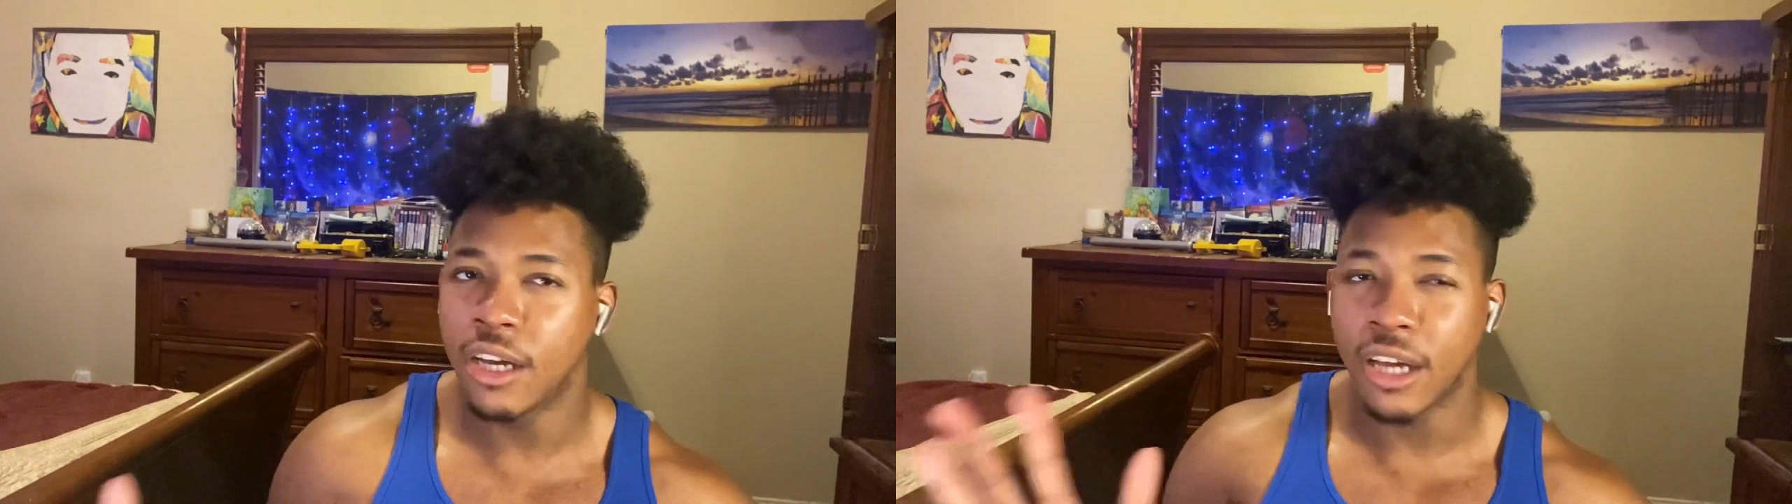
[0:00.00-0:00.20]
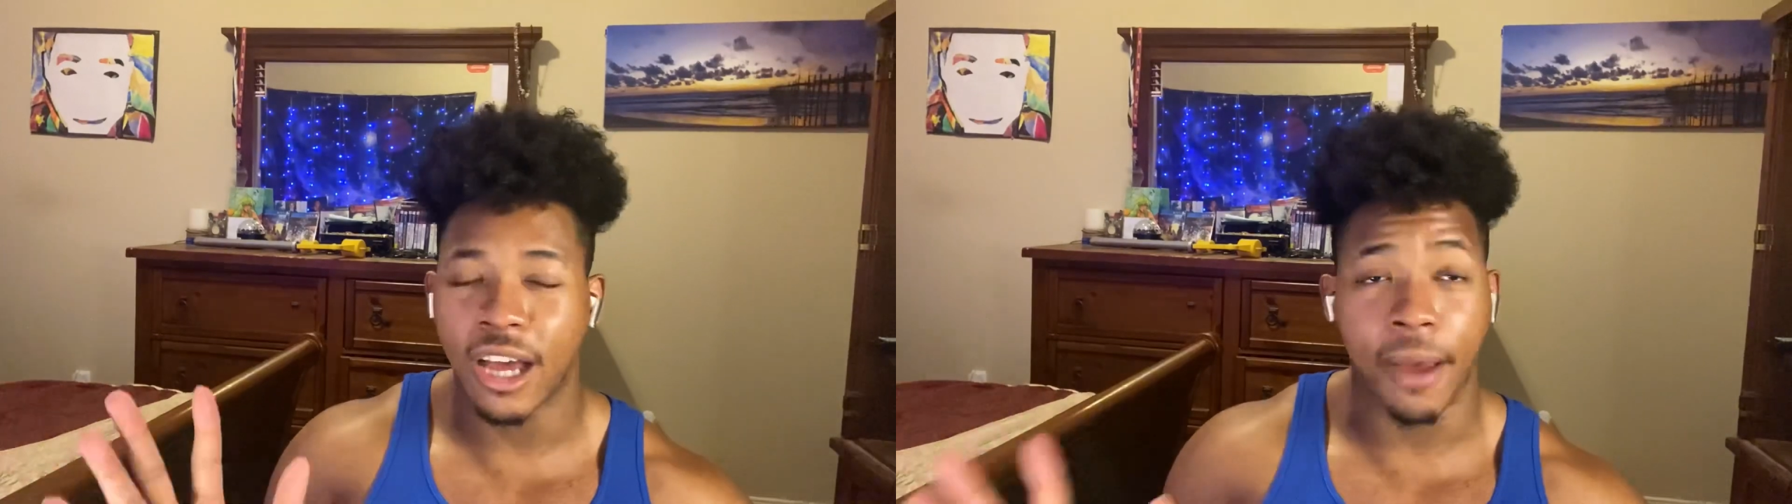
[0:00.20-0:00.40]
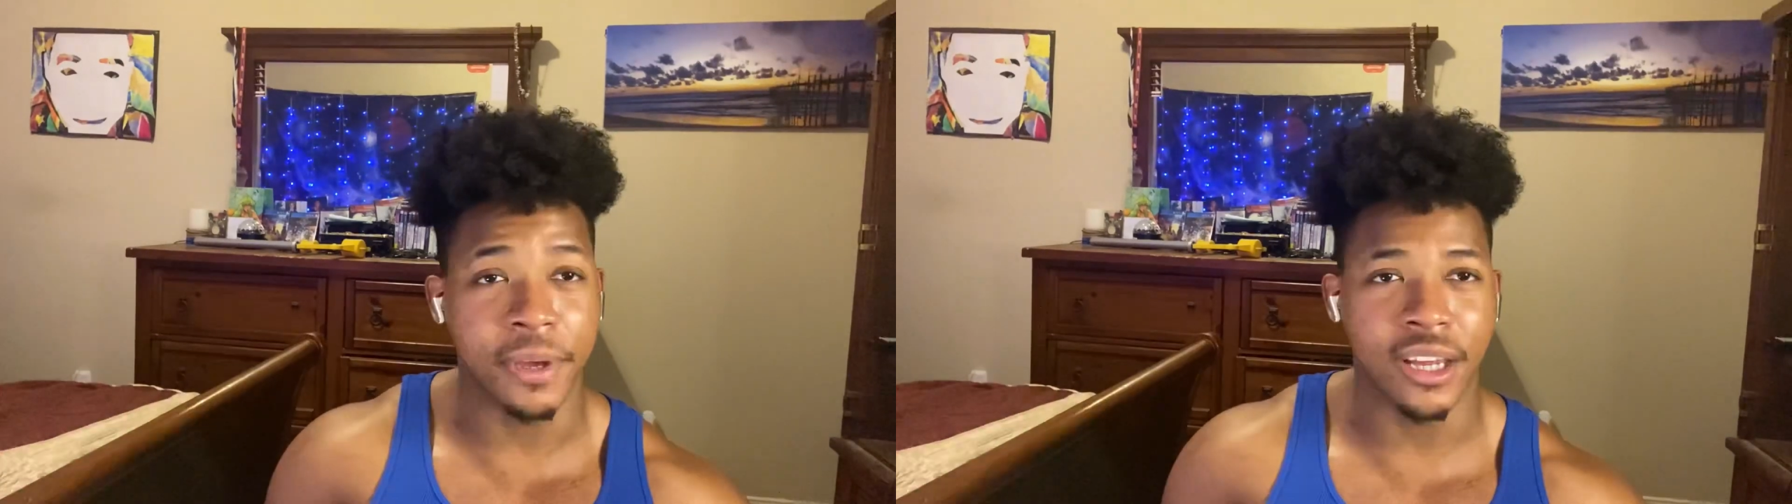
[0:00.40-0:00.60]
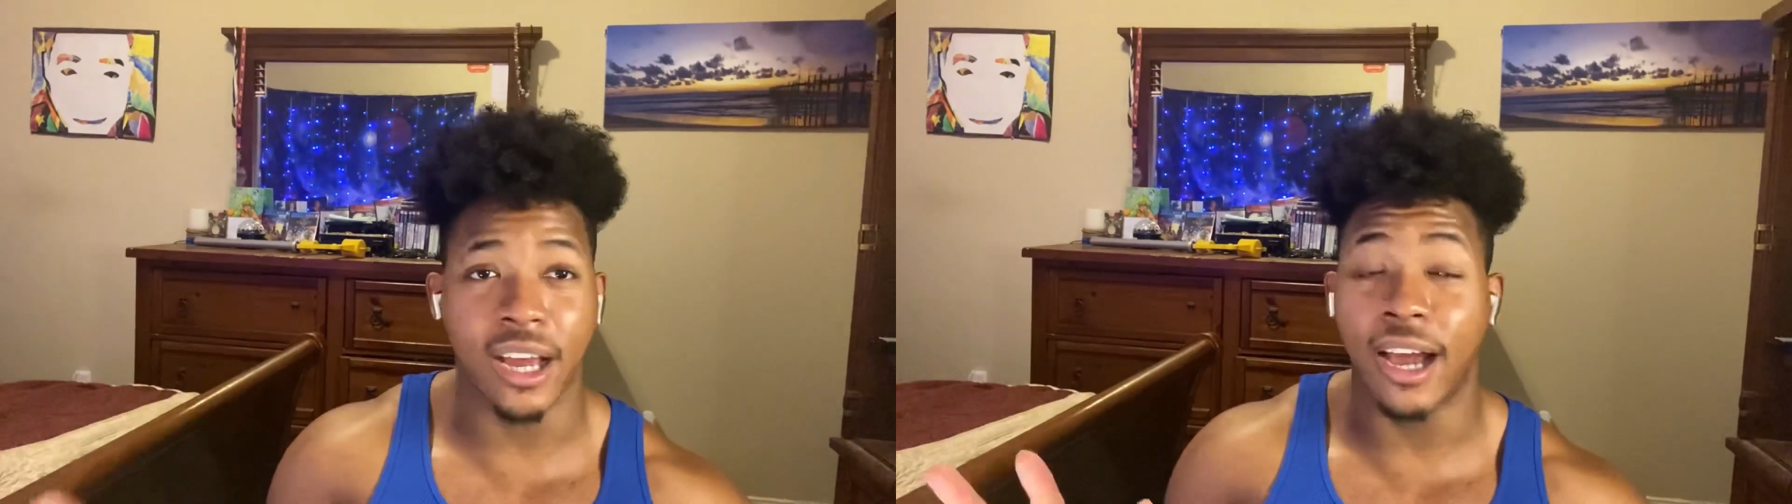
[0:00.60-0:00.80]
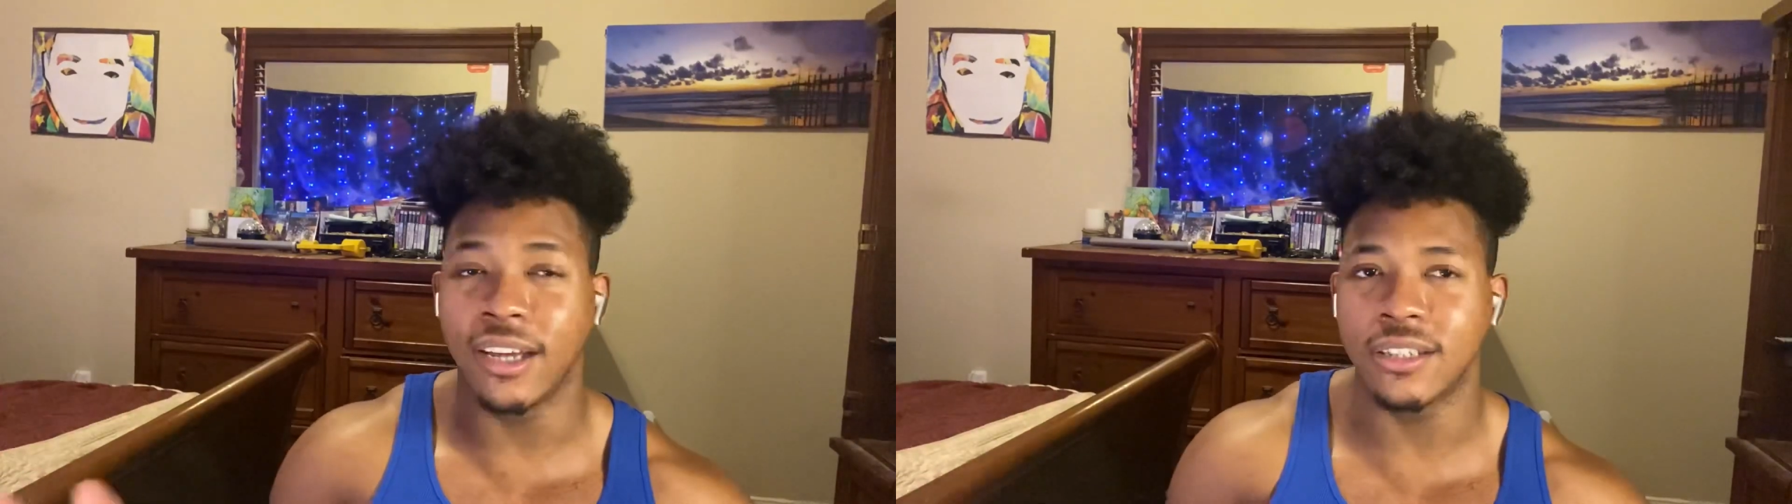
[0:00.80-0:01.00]
I mean,
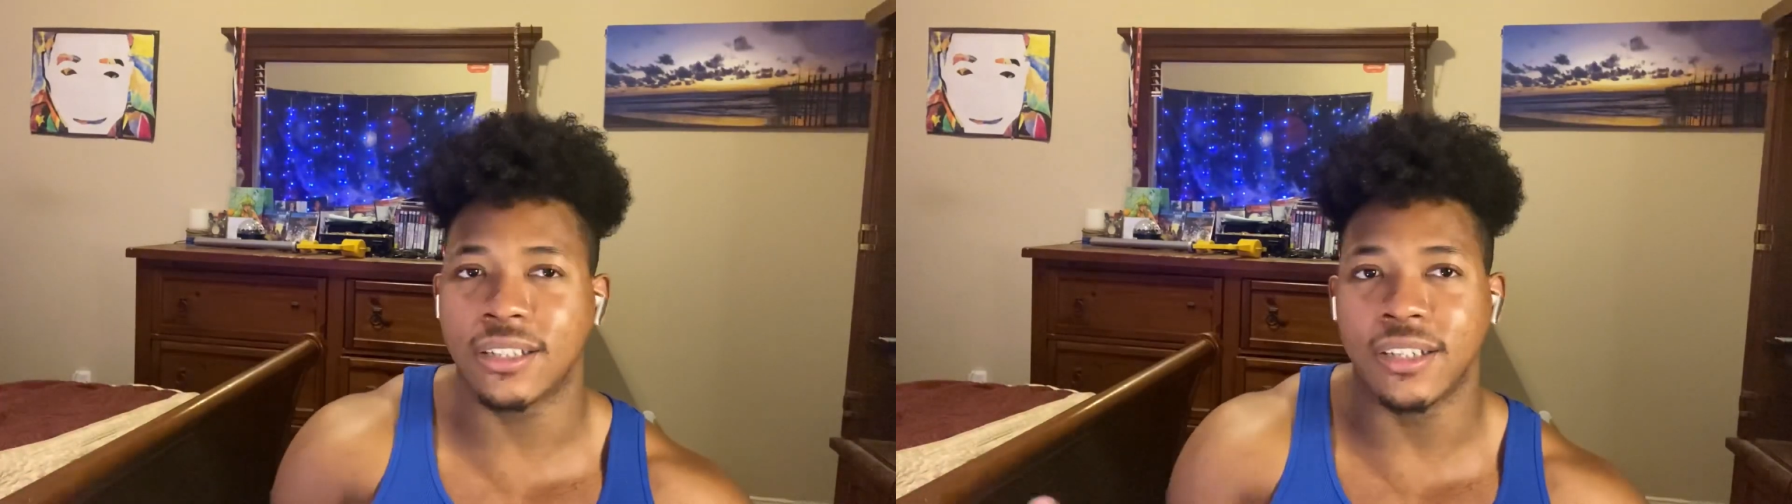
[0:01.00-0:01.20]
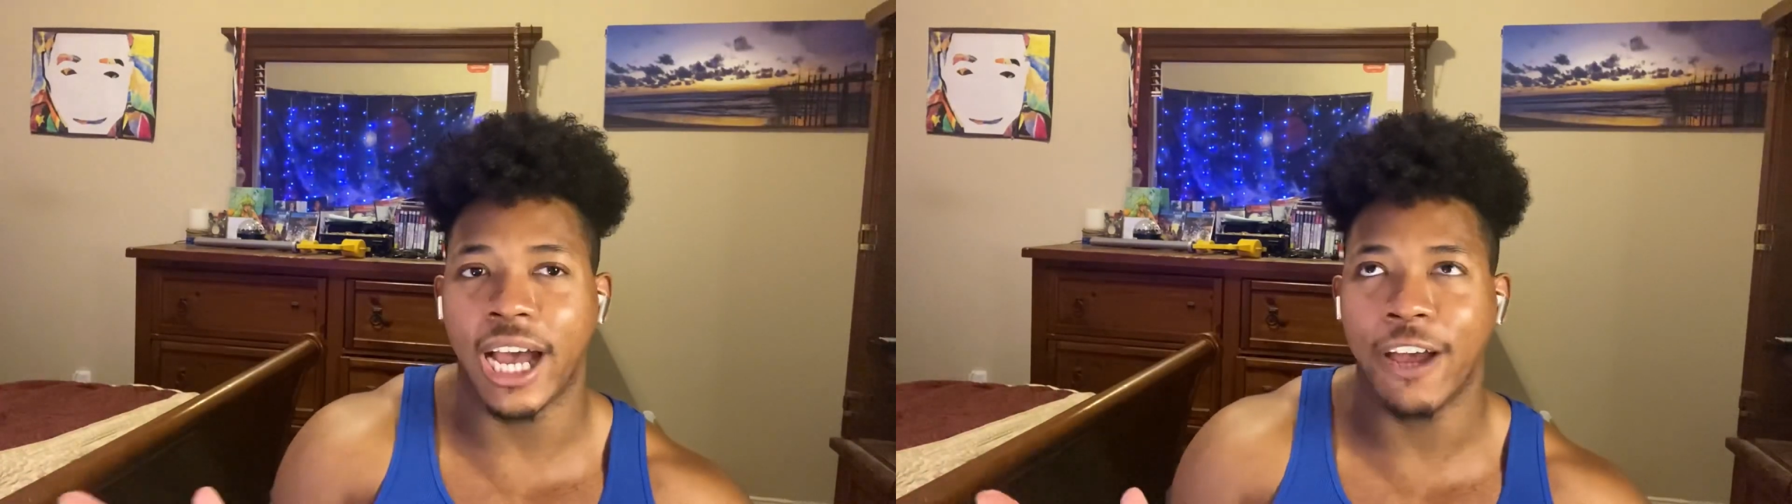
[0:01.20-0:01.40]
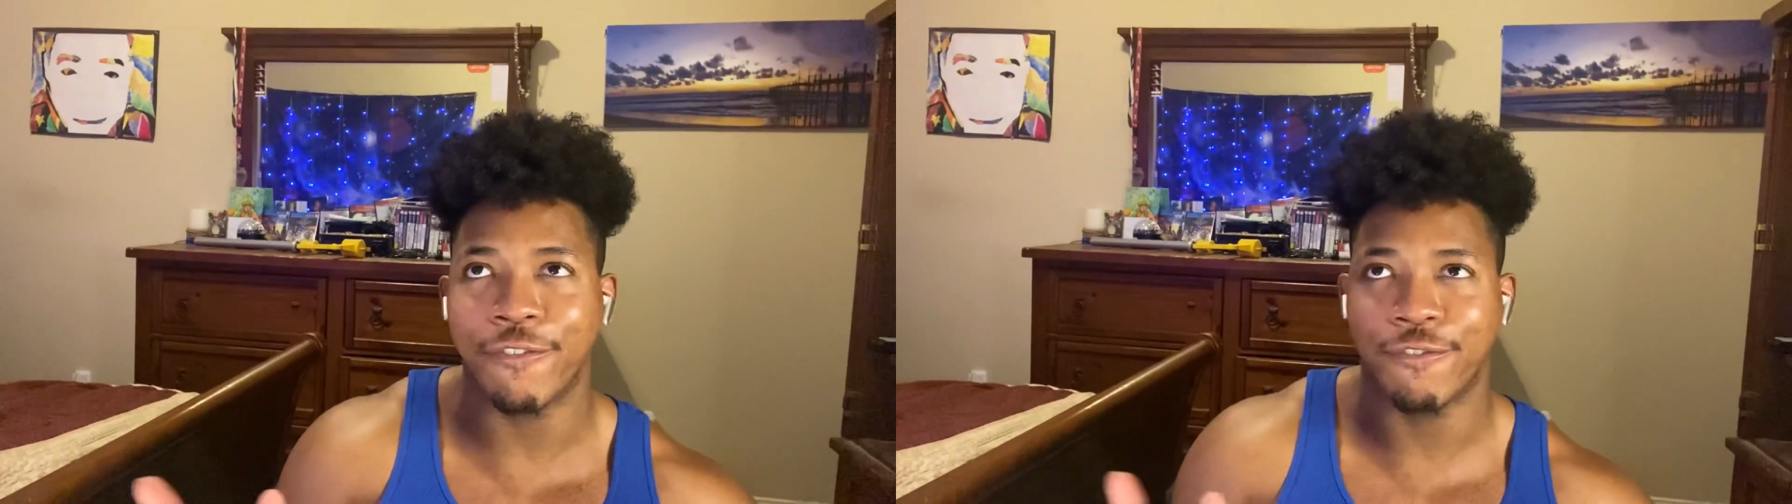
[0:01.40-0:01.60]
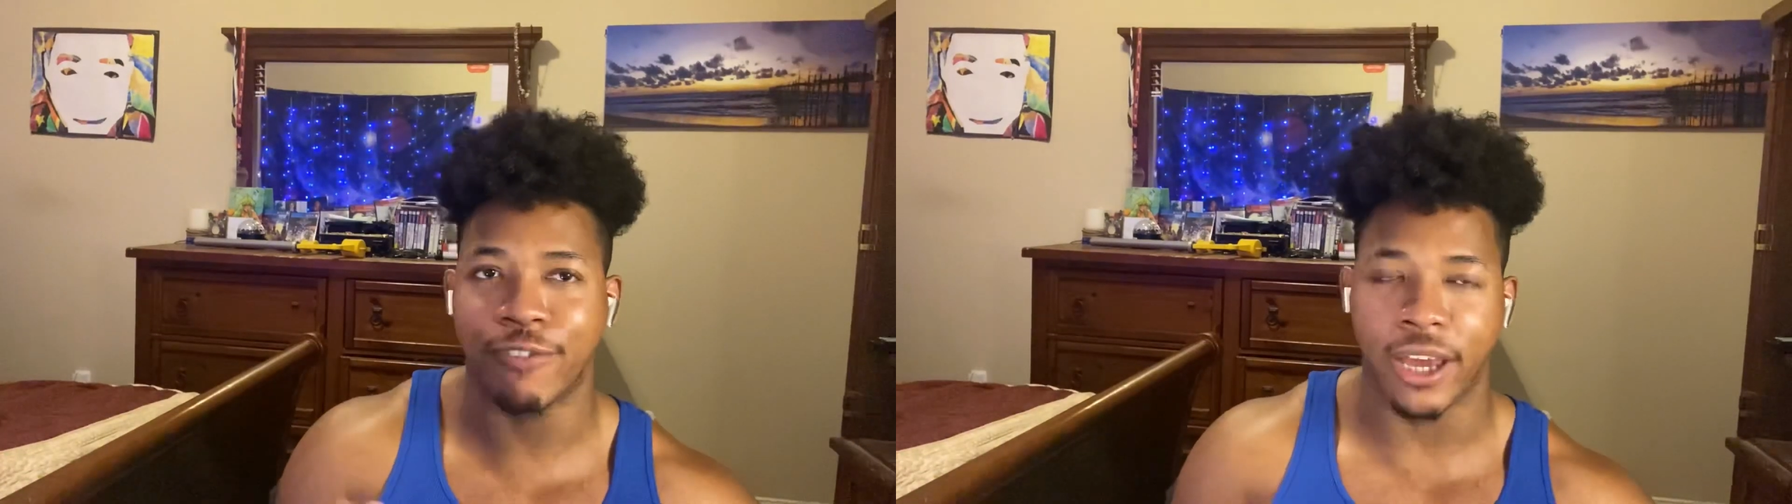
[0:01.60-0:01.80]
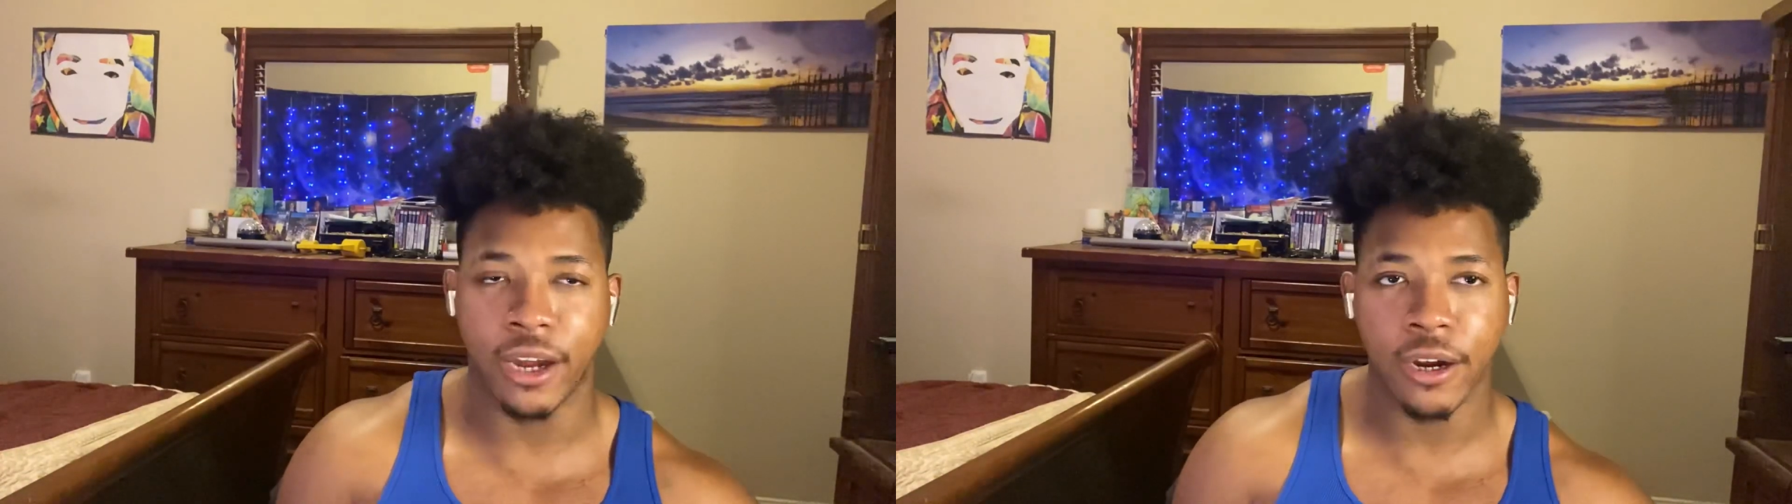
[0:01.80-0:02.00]
it's not
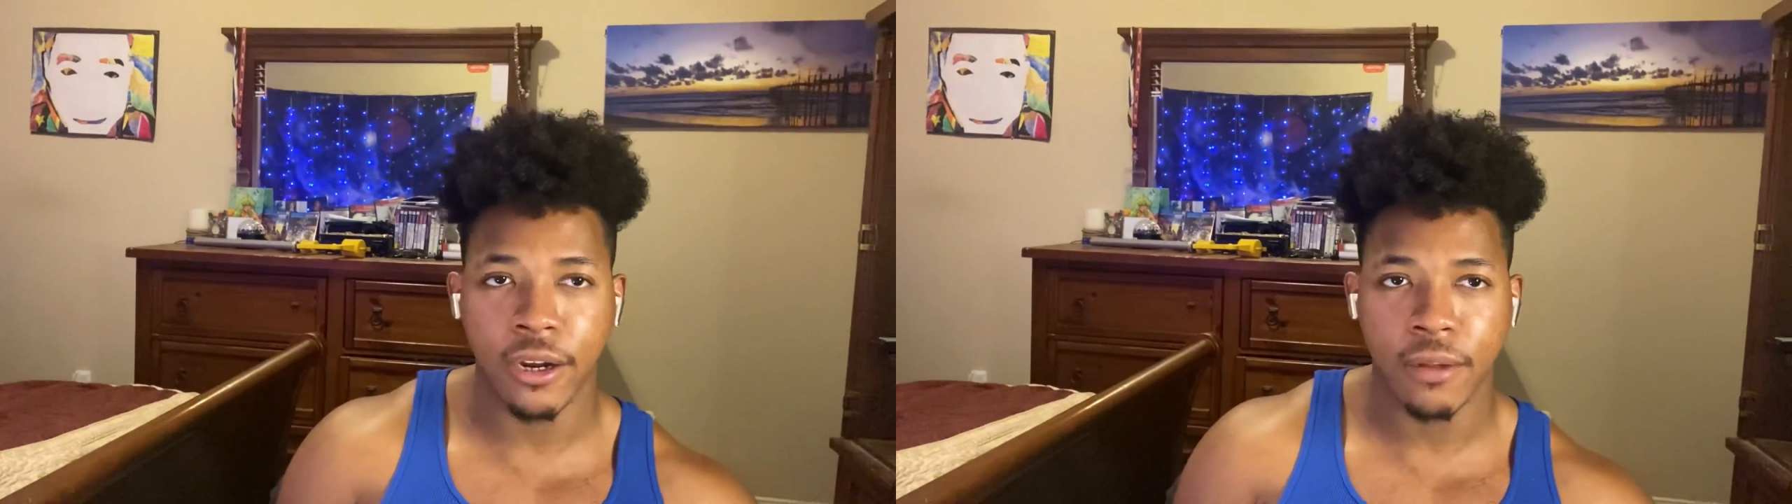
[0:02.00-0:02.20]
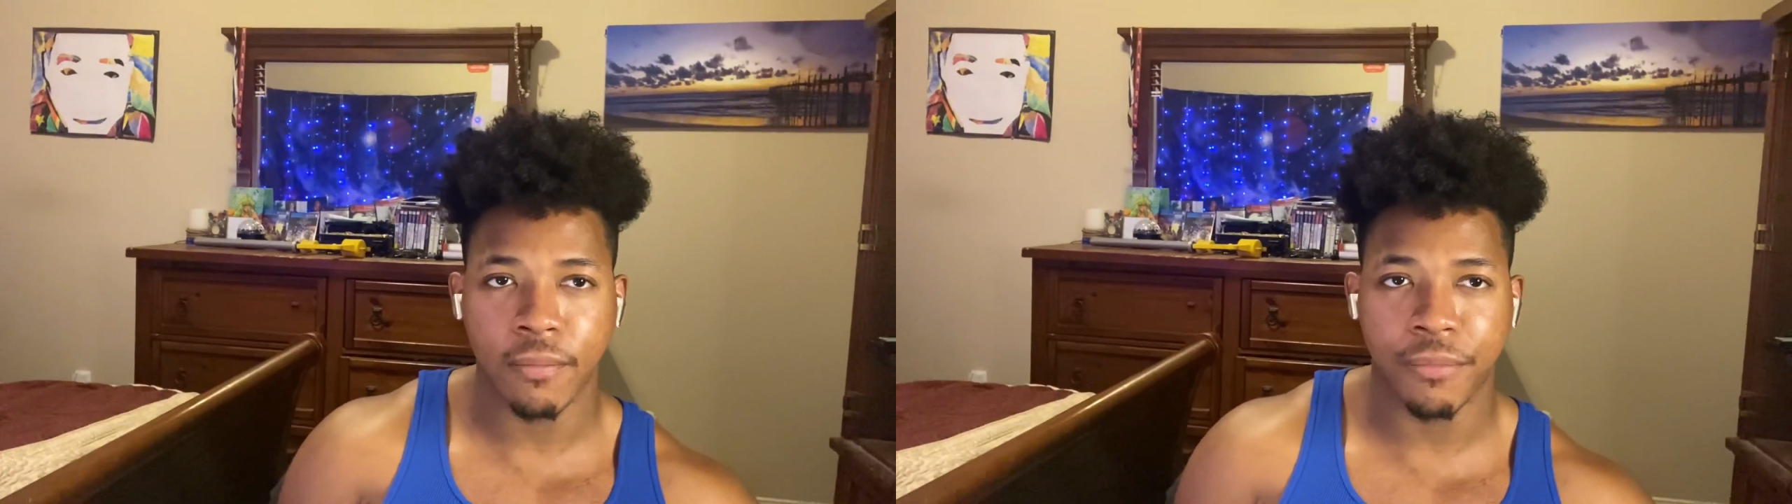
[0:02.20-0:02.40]
fair,